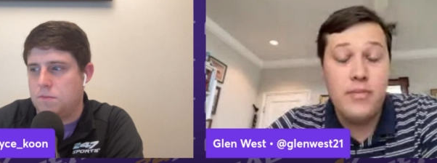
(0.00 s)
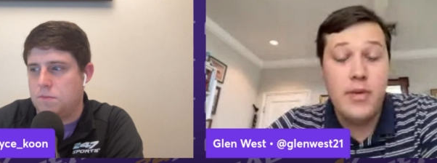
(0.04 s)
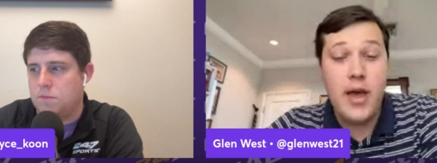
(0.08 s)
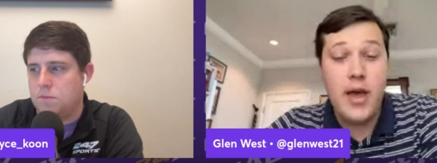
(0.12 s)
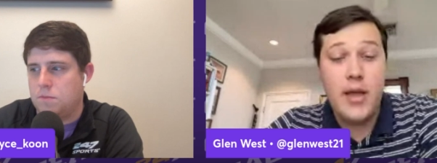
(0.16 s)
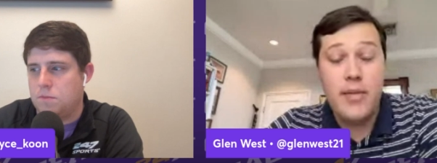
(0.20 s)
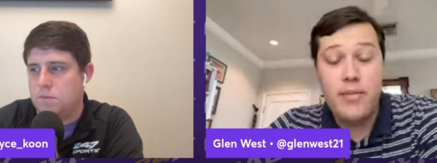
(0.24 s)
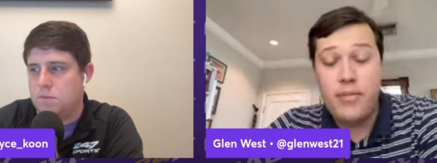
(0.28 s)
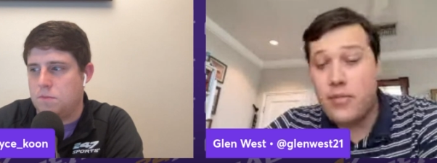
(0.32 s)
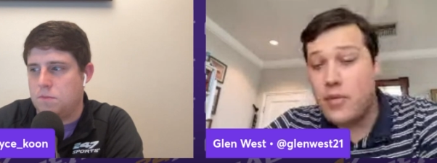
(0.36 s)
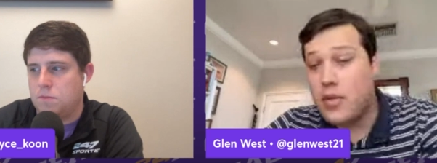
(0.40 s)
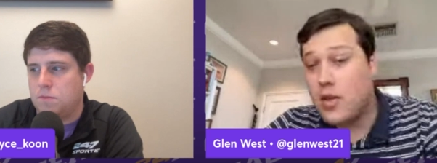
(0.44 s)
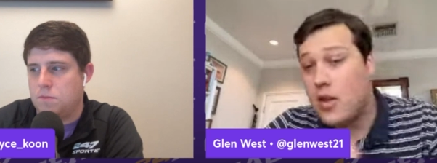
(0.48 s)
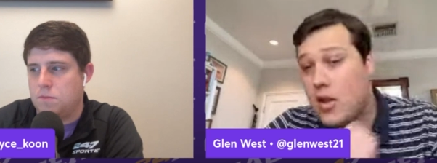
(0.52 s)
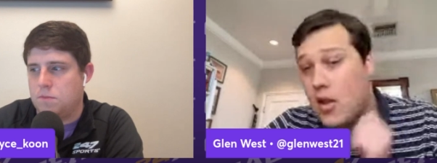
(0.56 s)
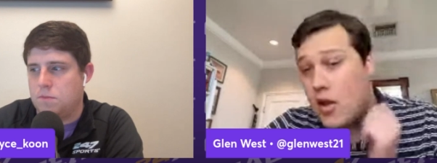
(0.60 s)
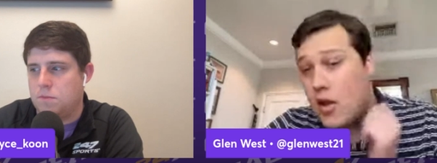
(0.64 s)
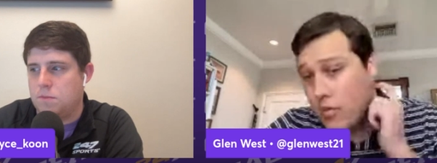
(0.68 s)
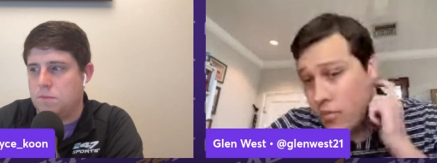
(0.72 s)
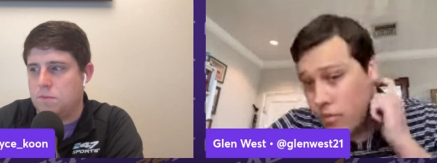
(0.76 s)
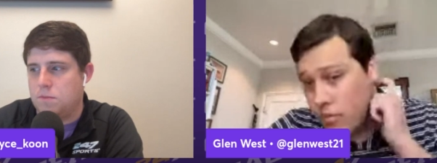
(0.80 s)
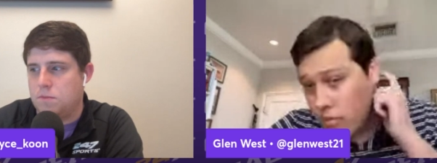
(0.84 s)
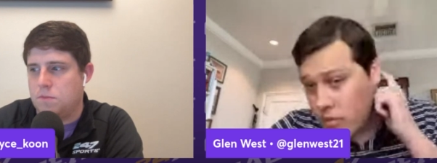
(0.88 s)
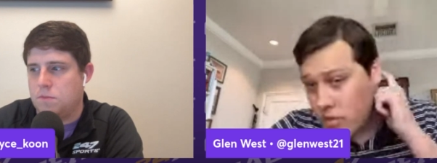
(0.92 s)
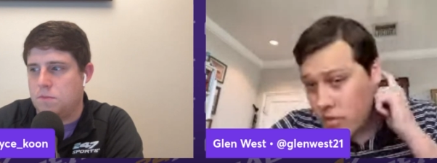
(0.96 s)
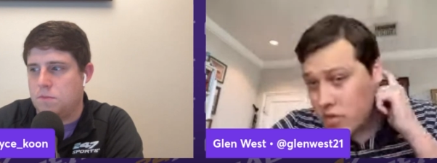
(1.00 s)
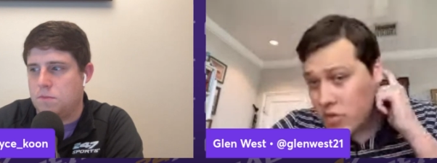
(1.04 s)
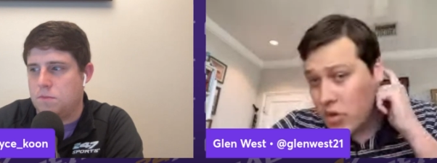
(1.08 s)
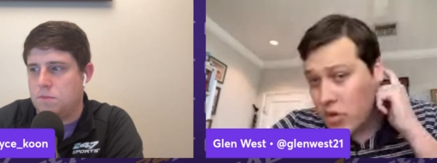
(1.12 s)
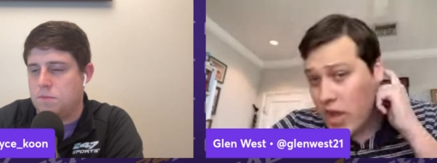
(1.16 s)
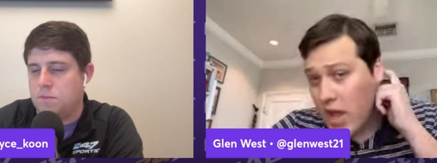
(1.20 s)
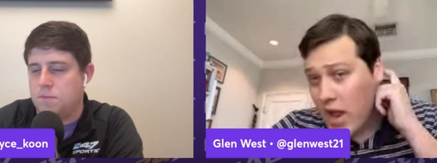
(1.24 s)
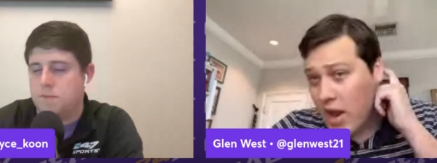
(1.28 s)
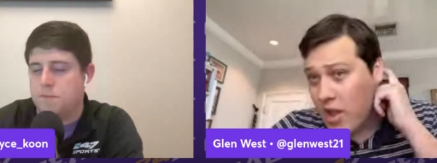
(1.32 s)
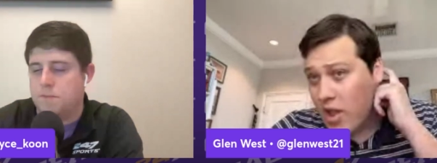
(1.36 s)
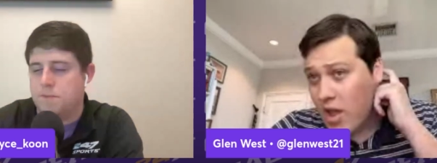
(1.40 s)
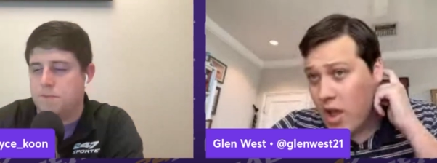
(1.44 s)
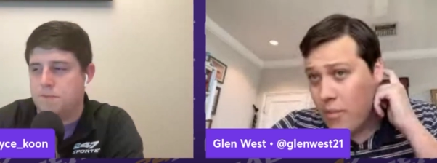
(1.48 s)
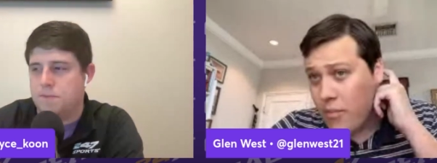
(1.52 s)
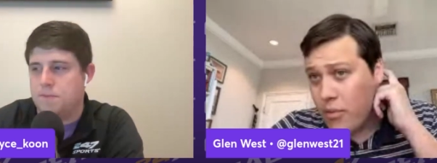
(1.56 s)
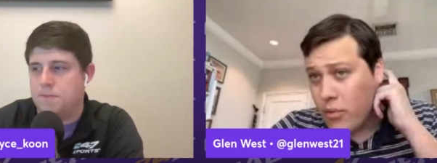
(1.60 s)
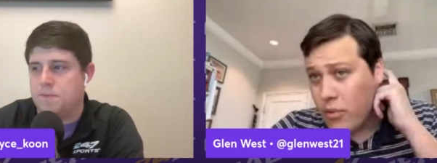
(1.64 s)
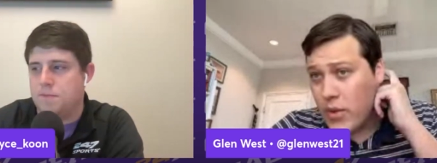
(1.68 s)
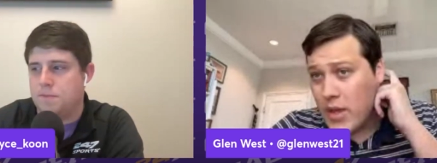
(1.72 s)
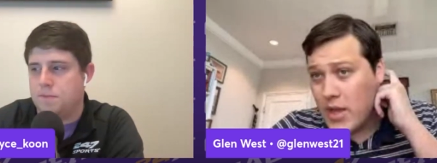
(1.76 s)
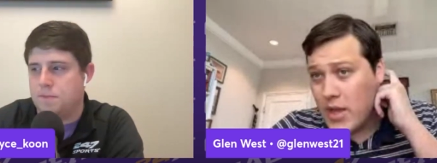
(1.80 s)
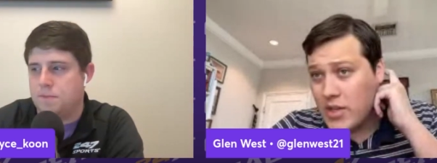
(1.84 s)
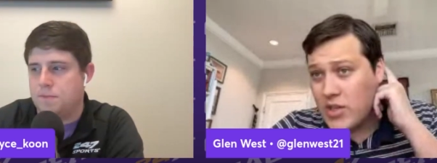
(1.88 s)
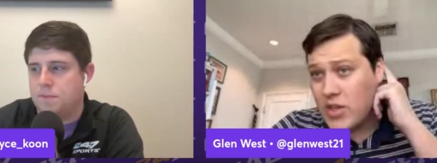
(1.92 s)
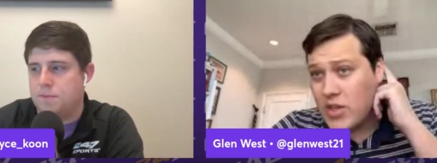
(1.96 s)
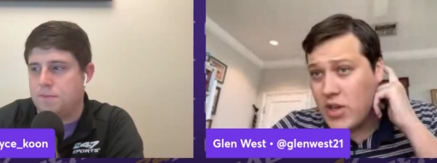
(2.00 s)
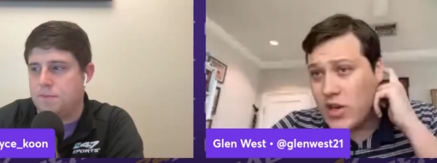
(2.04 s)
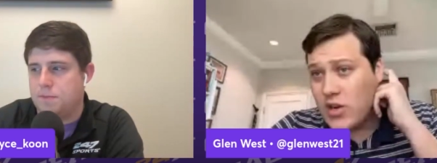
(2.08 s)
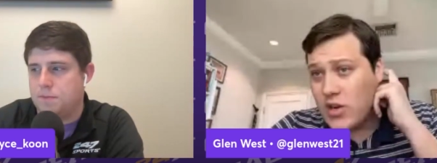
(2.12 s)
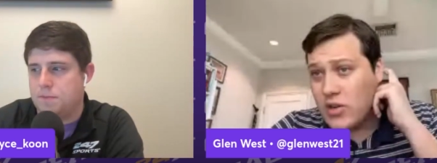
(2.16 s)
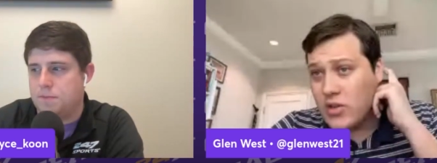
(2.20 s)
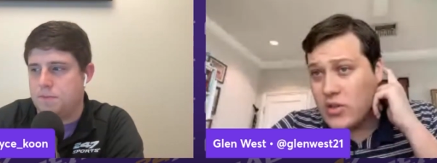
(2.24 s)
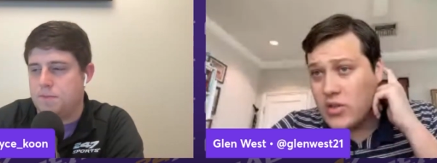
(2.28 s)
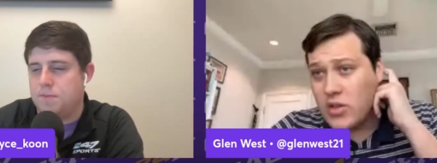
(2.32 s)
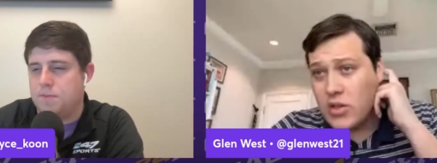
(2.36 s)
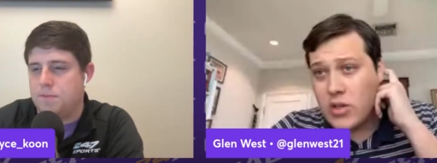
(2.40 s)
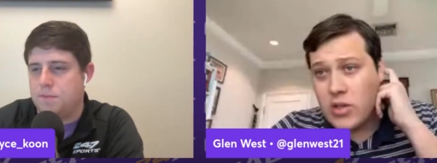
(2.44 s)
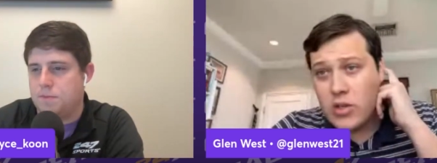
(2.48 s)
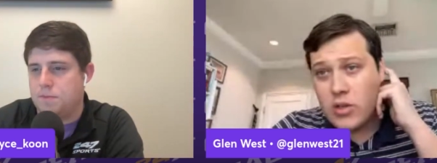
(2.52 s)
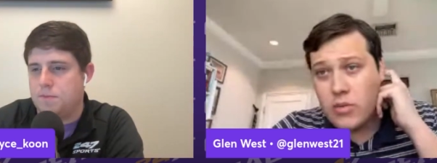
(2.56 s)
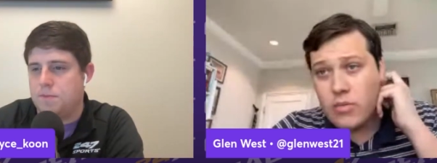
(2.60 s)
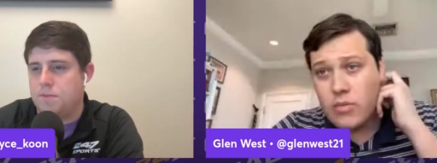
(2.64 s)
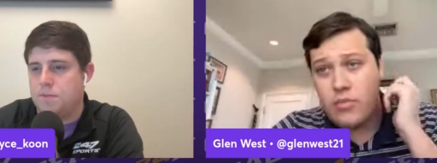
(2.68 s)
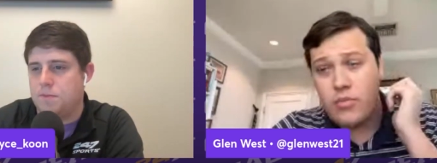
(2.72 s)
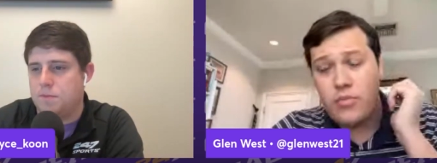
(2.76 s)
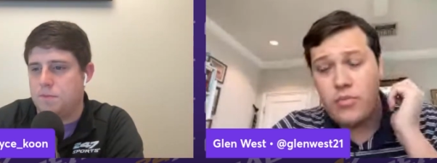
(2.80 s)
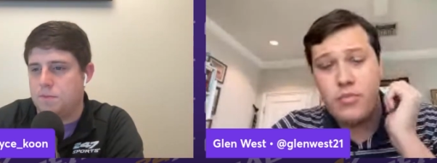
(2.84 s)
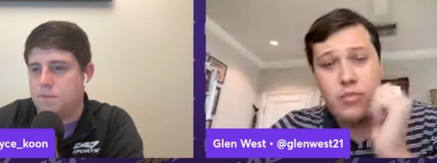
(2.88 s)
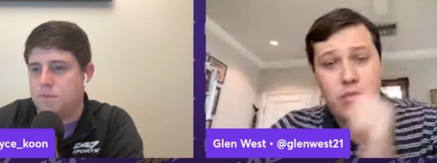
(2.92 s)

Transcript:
Speaker 1: But we still got a couple weeks here until